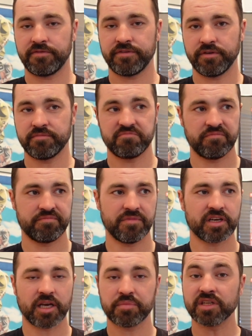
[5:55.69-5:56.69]
for
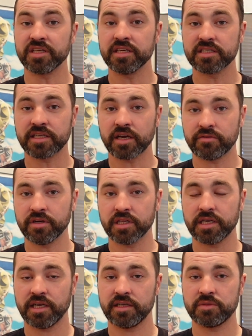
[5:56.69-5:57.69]
a couple of years now
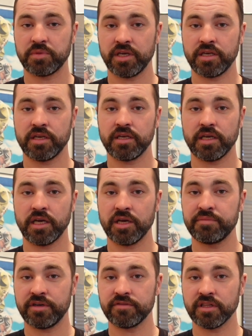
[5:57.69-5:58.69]
really has been
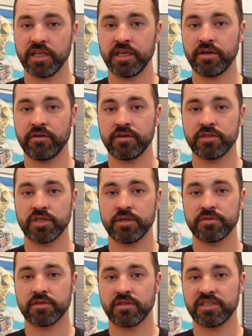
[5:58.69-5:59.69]
a bit of a leader in
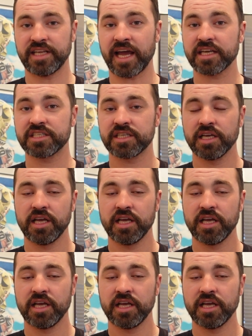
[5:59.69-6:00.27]
terms of the dash